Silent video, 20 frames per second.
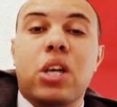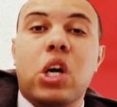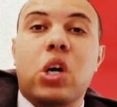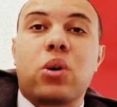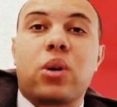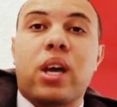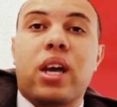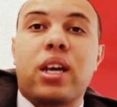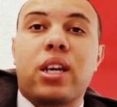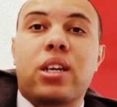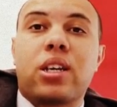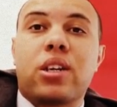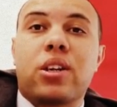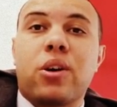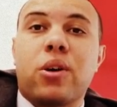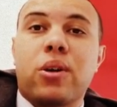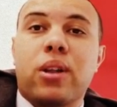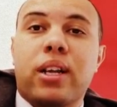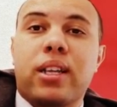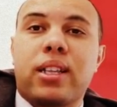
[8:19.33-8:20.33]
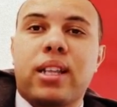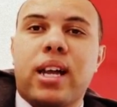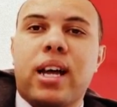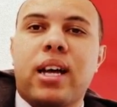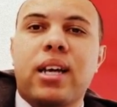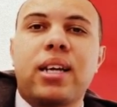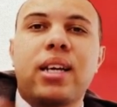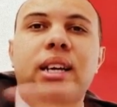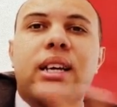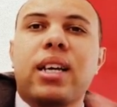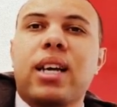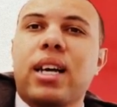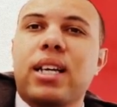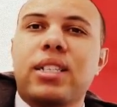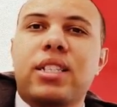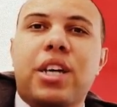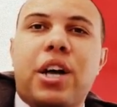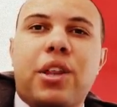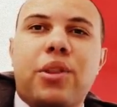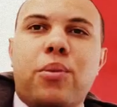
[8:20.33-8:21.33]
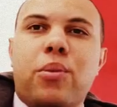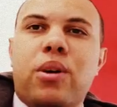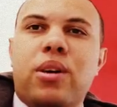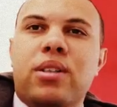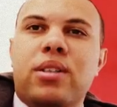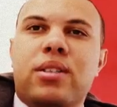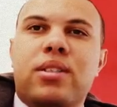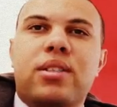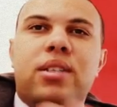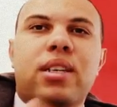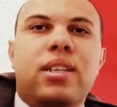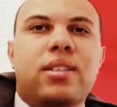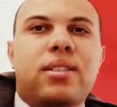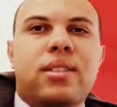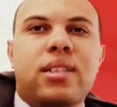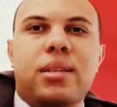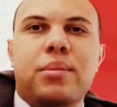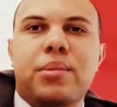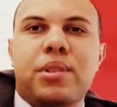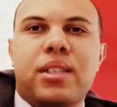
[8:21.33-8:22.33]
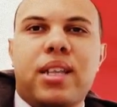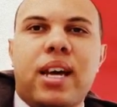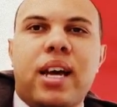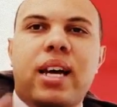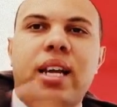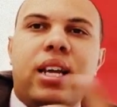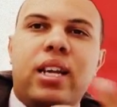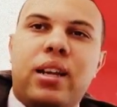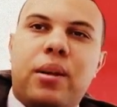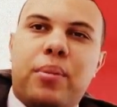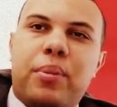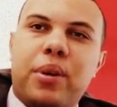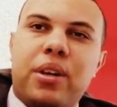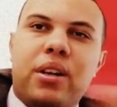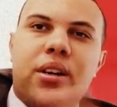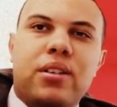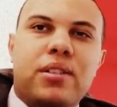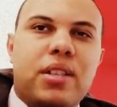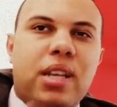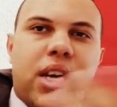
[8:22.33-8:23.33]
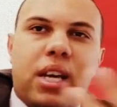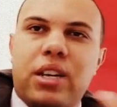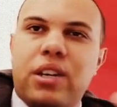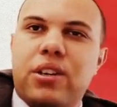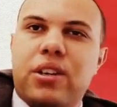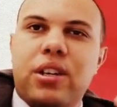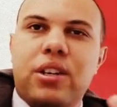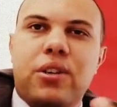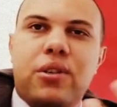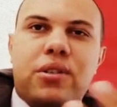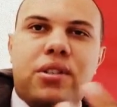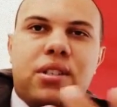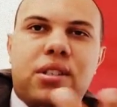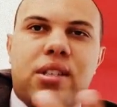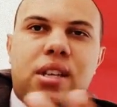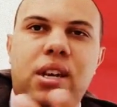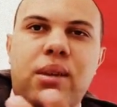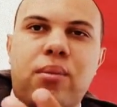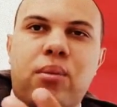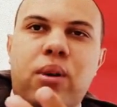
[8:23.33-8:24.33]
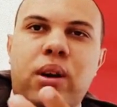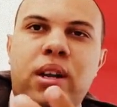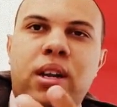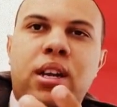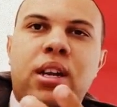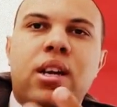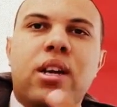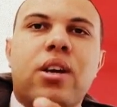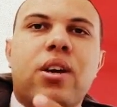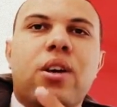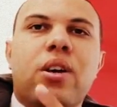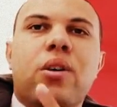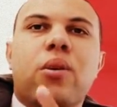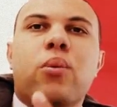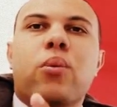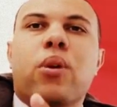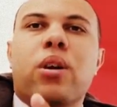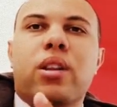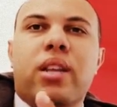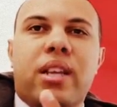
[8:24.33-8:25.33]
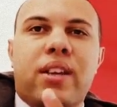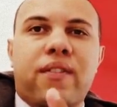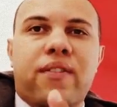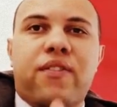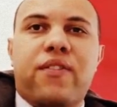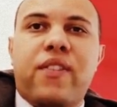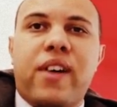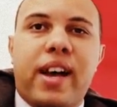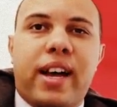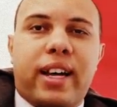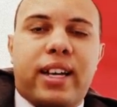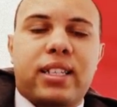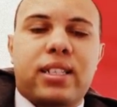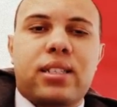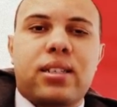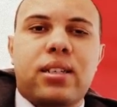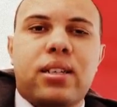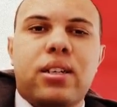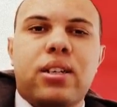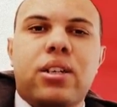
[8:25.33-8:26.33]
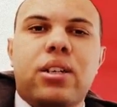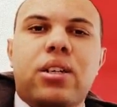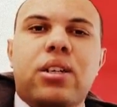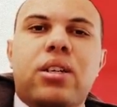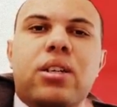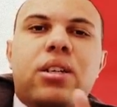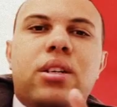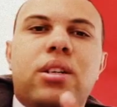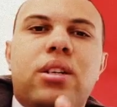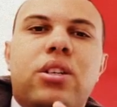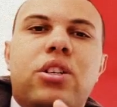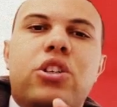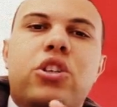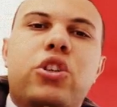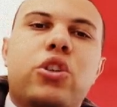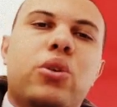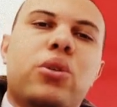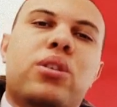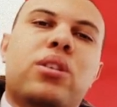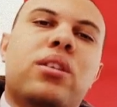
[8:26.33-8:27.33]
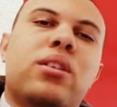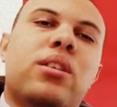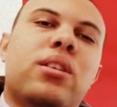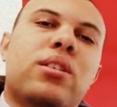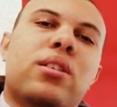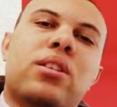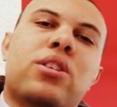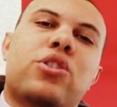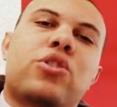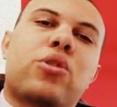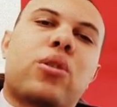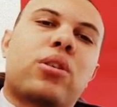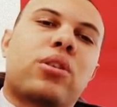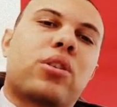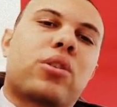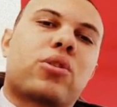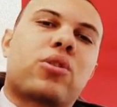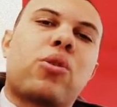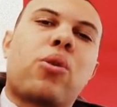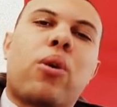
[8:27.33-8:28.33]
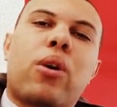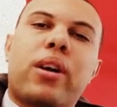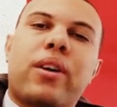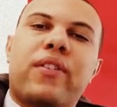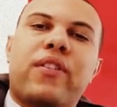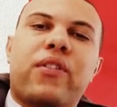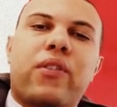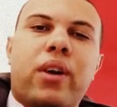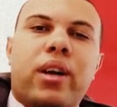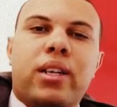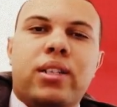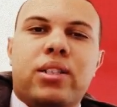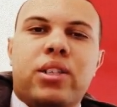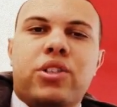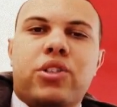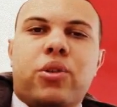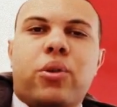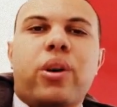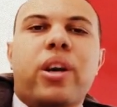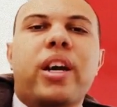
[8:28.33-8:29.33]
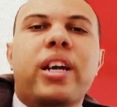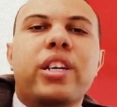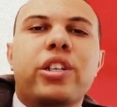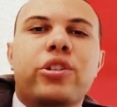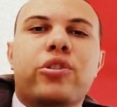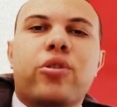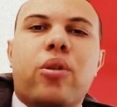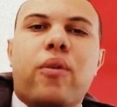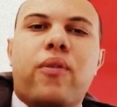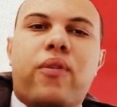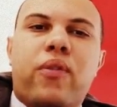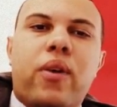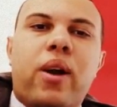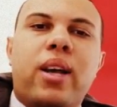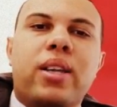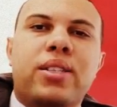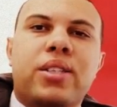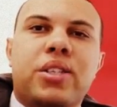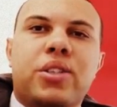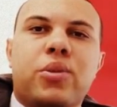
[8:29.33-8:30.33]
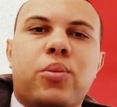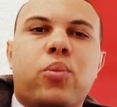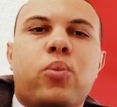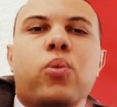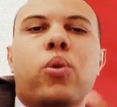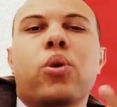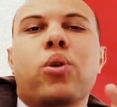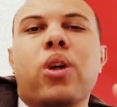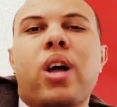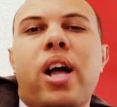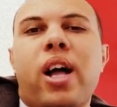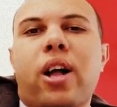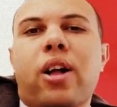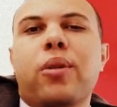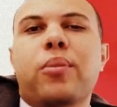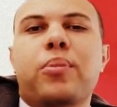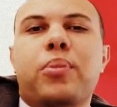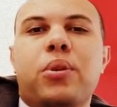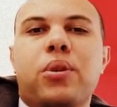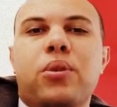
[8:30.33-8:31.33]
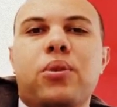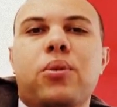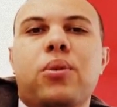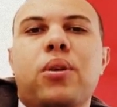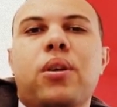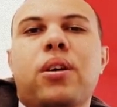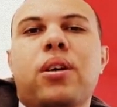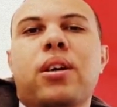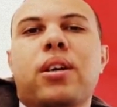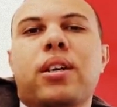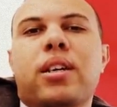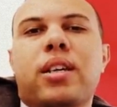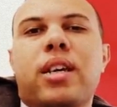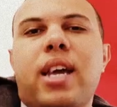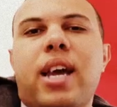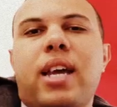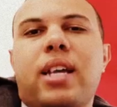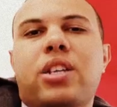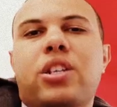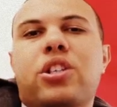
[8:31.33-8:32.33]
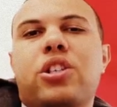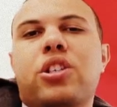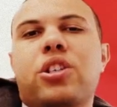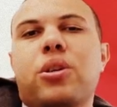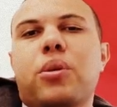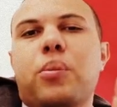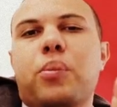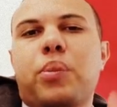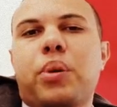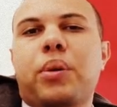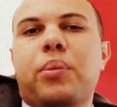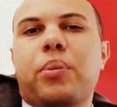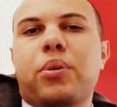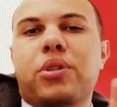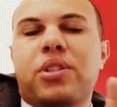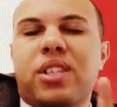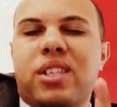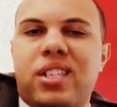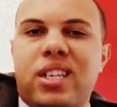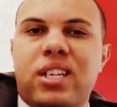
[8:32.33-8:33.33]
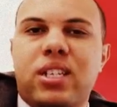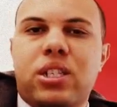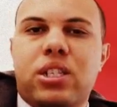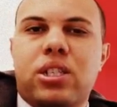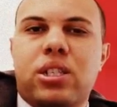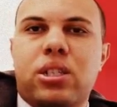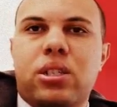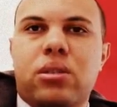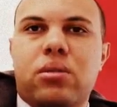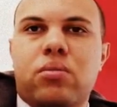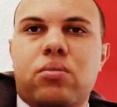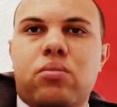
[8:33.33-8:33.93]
Okay, it could go like that. And the other ones, it seems that it appears that you can use the same way. Well, in fact, using these introductory phrases or intro phrases will help you catch people's attention.